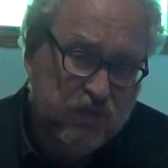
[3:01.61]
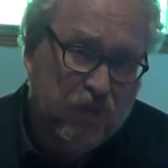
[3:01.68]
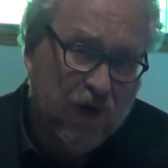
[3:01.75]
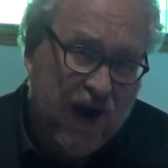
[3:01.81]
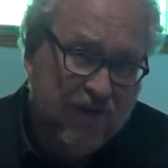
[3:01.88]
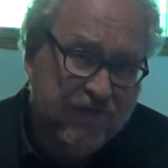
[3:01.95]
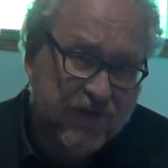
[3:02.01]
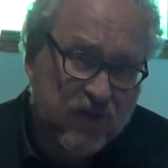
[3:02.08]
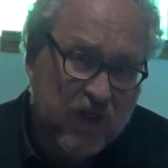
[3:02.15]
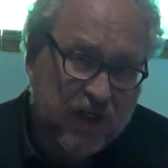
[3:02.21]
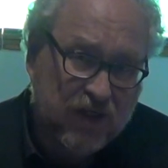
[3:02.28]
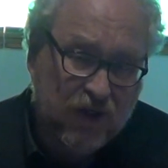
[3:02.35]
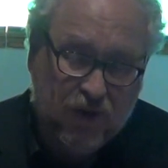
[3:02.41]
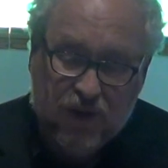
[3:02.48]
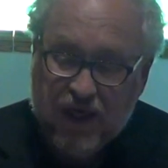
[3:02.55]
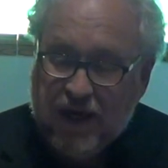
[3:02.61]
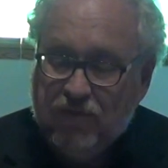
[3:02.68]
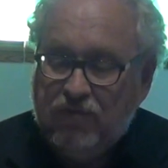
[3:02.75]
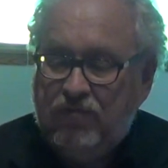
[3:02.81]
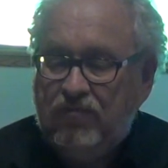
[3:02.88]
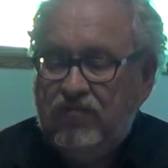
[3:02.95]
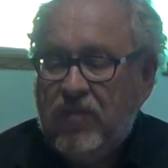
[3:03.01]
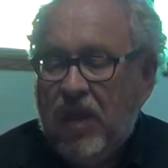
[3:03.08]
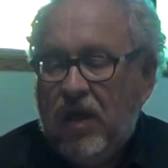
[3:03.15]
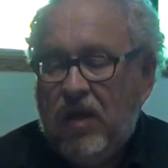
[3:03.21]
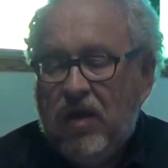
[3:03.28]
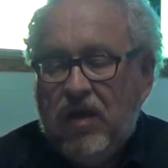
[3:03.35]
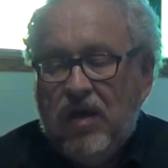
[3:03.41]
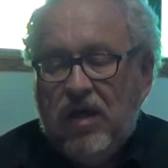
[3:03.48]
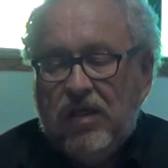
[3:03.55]
prophecy to them.
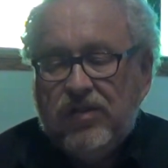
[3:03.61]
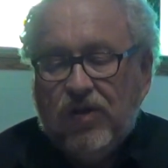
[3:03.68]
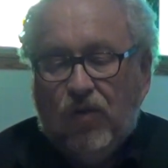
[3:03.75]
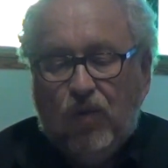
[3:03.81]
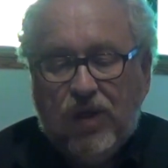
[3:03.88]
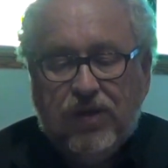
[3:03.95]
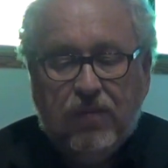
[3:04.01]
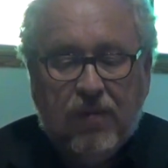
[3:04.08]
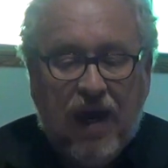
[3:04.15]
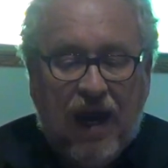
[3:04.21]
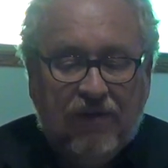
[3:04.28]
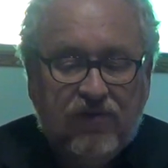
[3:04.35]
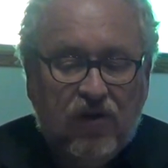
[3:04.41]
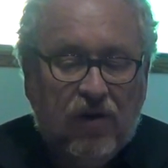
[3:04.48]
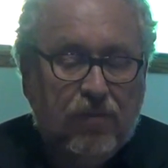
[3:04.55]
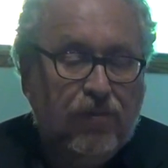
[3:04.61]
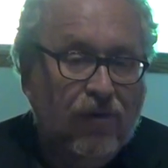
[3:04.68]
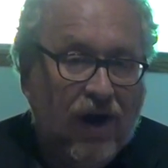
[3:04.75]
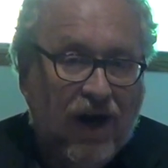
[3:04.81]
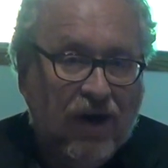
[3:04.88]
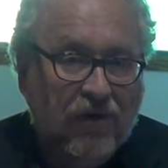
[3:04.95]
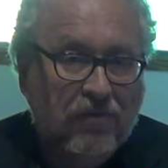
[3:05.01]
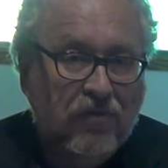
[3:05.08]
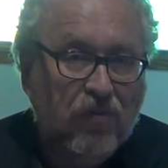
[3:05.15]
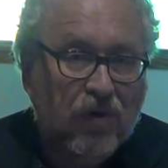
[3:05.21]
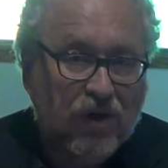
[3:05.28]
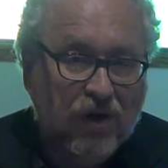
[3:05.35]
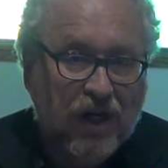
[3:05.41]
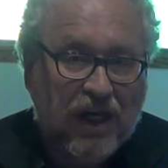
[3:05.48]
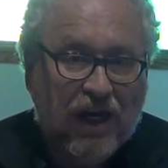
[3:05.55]
So after a prayer, we're
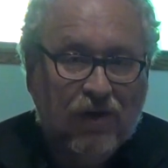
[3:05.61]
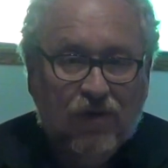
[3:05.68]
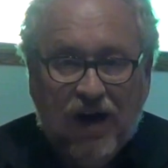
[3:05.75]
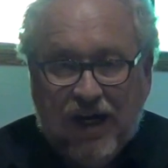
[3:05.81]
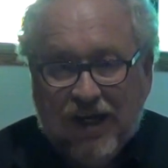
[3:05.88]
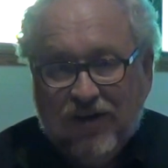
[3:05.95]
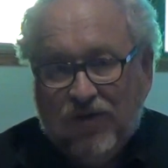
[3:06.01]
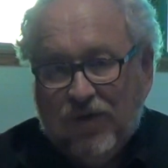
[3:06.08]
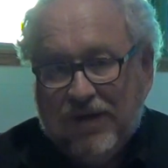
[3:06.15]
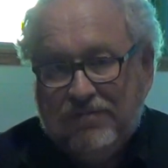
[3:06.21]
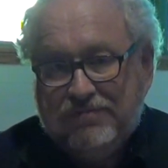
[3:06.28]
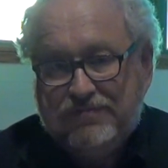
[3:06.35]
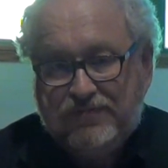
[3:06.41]
going to get right into it.